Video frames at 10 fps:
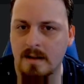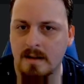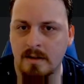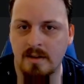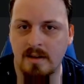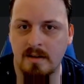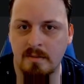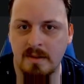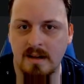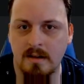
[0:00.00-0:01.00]
Because
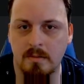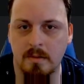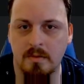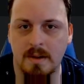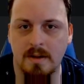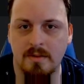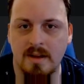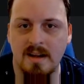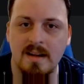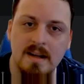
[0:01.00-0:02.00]
we got a good response.
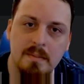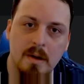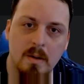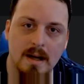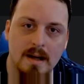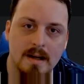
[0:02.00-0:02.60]
Okay.